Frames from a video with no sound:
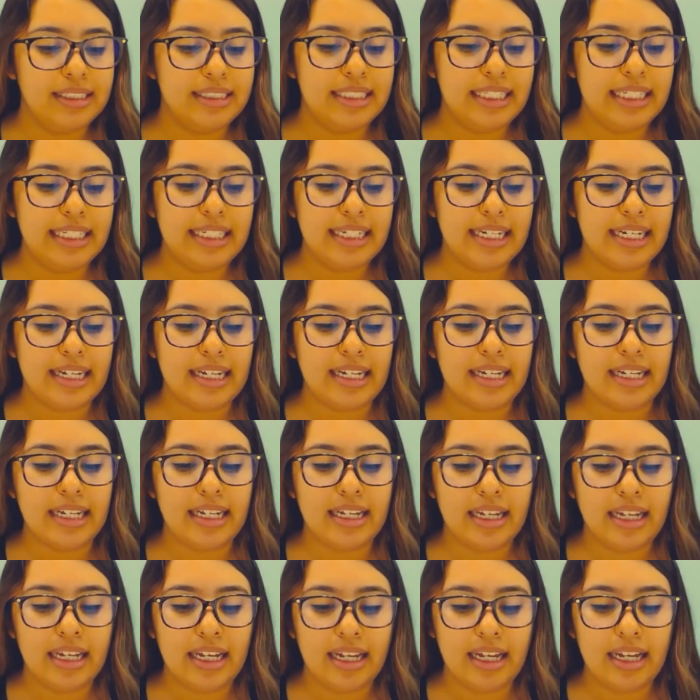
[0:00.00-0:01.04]
Tina,
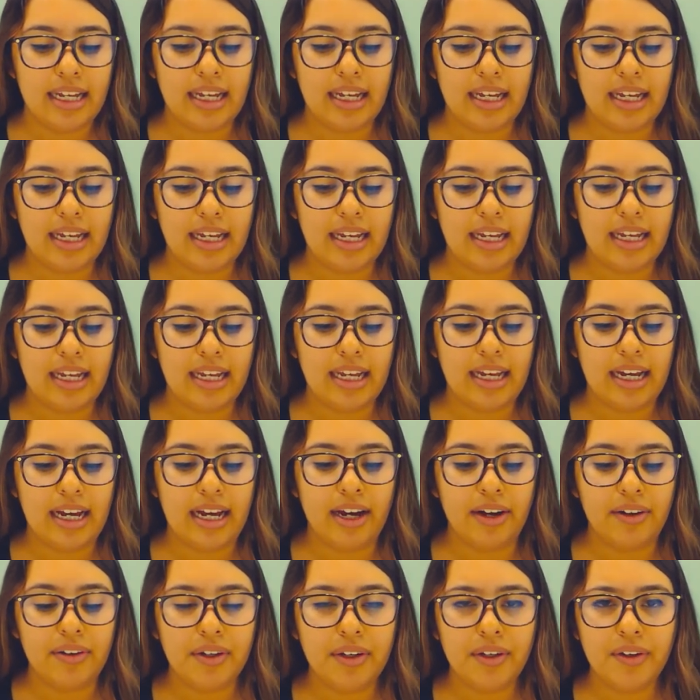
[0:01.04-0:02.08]

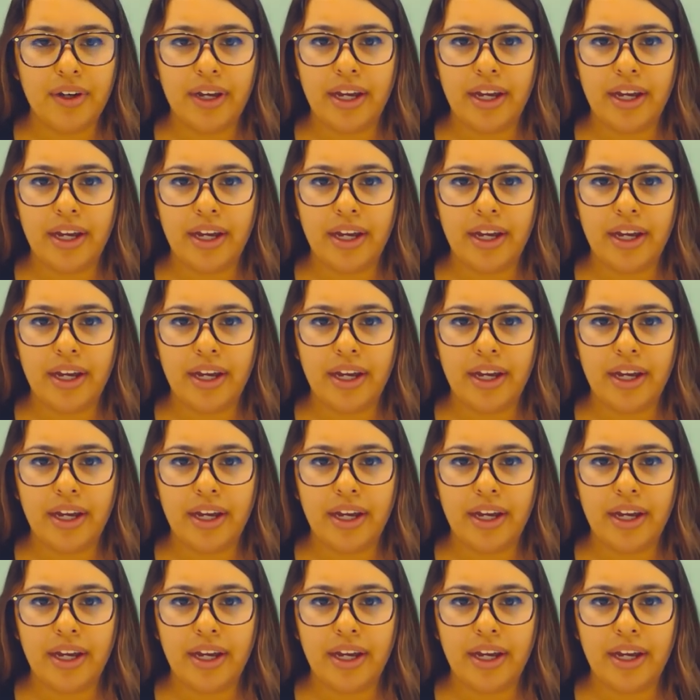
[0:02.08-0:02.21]
how do you